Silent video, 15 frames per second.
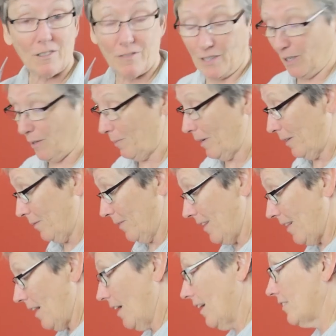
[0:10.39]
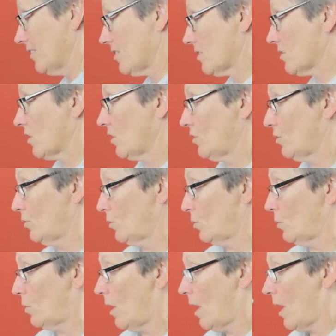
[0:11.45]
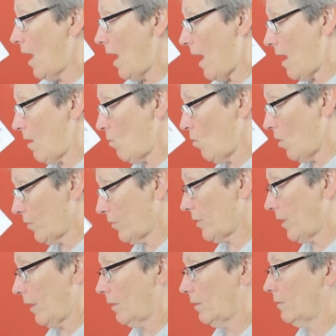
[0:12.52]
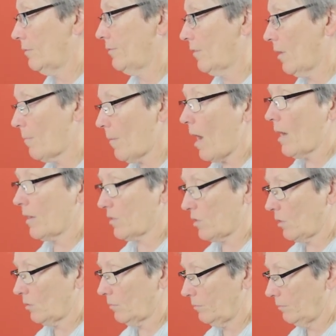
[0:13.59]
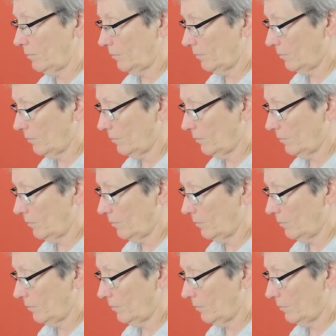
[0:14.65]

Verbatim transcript: Coffee Gear, by the way, and this is a new hot water kettle from OXO.